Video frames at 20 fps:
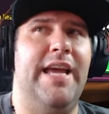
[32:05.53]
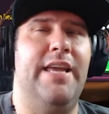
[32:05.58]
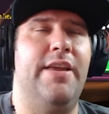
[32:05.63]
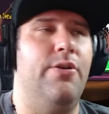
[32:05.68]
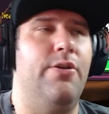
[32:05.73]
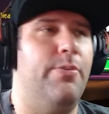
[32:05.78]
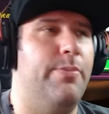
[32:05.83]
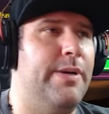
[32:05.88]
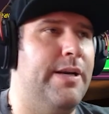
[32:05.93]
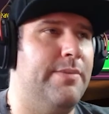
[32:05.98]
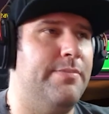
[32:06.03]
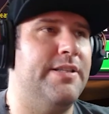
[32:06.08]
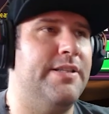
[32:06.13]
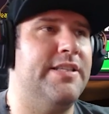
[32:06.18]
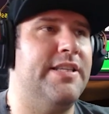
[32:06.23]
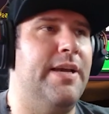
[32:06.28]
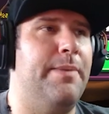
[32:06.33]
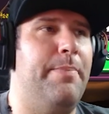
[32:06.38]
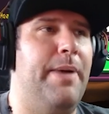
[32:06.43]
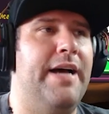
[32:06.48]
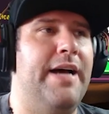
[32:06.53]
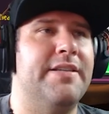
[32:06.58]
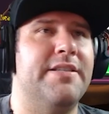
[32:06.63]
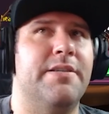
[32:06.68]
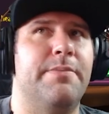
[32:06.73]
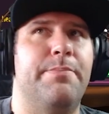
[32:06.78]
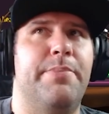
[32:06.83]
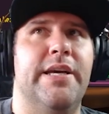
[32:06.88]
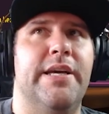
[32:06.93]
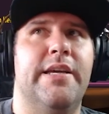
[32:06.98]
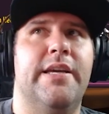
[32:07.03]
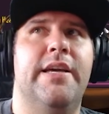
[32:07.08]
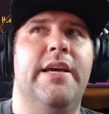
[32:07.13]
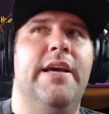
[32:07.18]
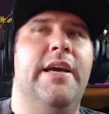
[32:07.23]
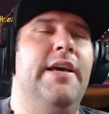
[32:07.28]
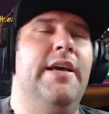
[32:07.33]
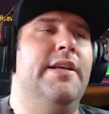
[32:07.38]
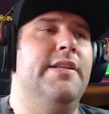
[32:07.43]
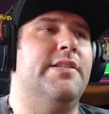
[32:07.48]
you'll be able to skip past and pick.
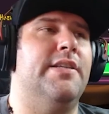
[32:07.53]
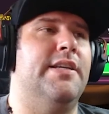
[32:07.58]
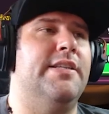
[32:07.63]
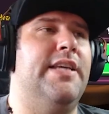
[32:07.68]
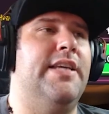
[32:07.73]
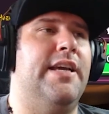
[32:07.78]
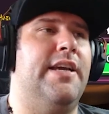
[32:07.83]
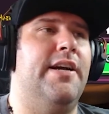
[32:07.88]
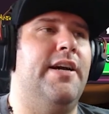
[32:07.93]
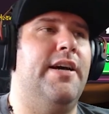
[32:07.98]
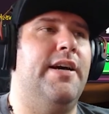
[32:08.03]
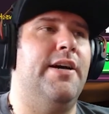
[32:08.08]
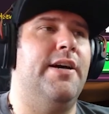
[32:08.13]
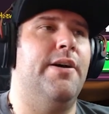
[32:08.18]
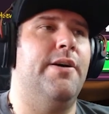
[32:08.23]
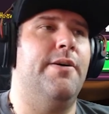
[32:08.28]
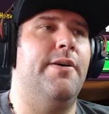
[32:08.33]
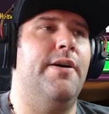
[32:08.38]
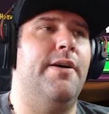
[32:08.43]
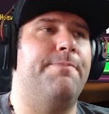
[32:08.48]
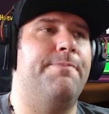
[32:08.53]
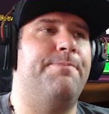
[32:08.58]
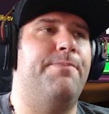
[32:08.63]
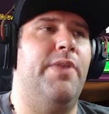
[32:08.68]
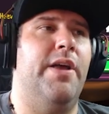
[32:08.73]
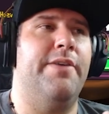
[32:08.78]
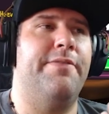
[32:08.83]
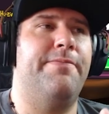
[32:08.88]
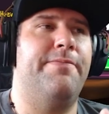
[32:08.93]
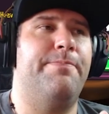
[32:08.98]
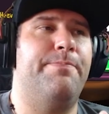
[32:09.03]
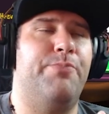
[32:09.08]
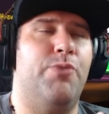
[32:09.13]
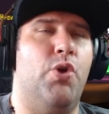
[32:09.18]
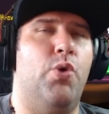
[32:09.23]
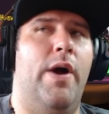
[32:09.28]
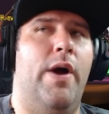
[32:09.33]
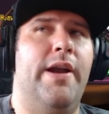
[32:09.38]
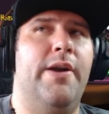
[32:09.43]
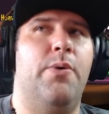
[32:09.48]
It's going to take
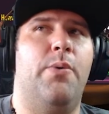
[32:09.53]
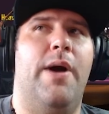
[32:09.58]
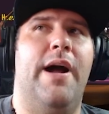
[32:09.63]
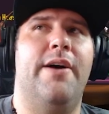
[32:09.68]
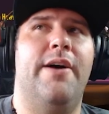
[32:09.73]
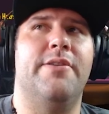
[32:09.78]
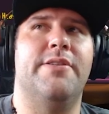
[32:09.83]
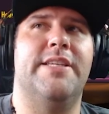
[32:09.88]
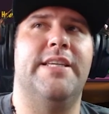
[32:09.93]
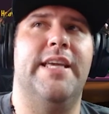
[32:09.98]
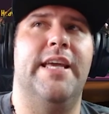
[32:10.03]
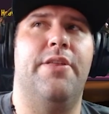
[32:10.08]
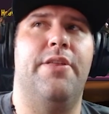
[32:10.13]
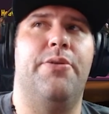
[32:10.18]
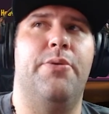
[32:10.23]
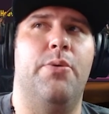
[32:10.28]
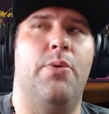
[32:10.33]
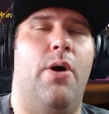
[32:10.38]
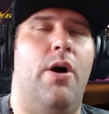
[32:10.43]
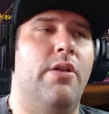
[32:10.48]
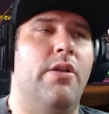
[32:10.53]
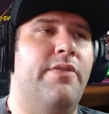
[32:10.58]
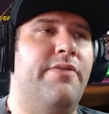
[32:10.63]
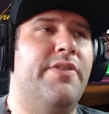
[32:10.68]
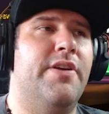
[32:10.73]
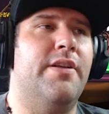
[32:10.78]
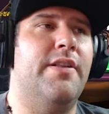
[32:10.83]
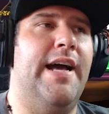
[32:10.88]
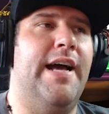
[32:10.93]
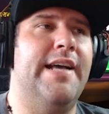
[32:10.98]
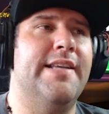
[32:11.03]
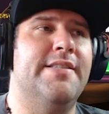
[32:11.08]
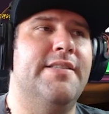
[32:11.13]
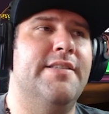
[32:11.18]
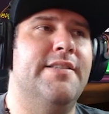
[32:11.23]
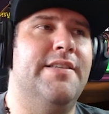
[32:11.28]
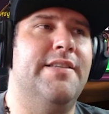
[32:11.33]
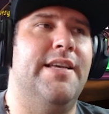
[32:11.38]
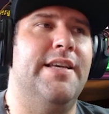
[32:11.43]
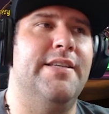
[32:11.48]
quite a while to get through all of the
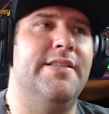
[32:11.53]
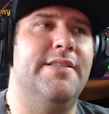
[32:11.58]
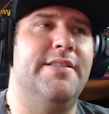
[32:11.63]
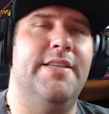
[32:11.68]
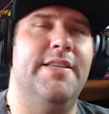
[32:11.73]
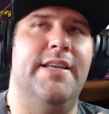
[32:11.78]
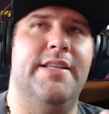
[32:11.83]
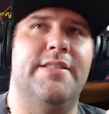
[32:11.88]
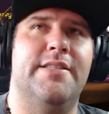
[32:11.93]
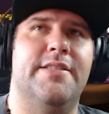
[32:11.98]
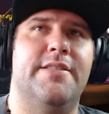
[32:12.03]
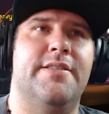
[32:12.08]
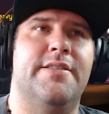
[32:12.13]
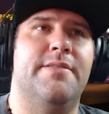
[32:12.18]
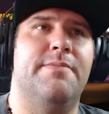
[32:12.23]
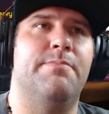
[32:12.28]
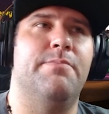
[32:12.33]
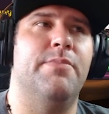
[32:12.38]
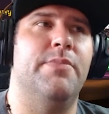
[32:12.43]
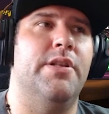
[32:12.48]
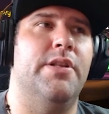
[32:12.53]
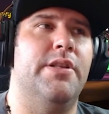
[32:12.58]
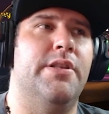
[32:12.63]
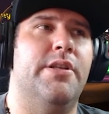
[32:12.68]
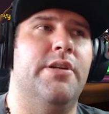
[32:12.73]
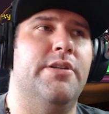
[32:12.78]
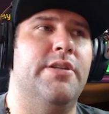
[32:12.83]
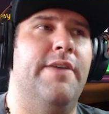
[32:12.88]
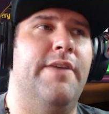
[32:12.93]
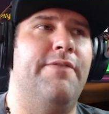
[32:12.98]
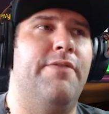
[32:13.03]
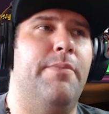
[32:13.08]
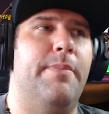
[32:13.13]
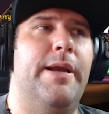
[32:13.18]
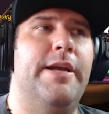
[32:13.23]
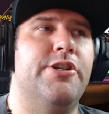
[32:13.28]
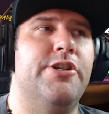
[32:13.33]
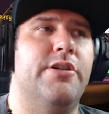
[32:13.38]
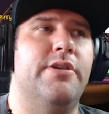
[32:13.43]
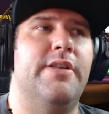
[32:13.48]
classes because there's
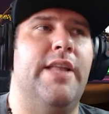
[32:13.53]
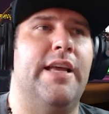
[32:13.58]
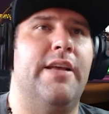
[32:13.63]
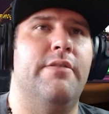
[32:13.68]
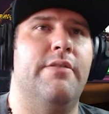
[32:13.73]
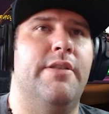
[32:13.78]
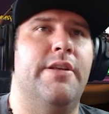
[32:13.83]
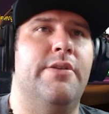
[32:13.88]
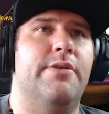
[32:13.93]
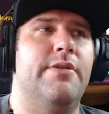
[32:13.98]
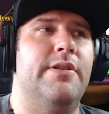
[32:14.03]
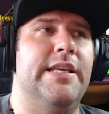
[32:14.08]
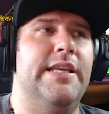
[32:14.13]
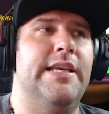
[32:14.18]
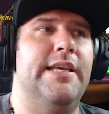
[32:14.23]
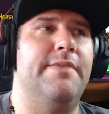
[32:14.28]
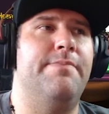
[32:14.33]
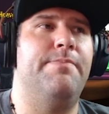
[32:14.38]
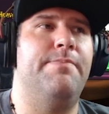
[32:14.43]
information like literally.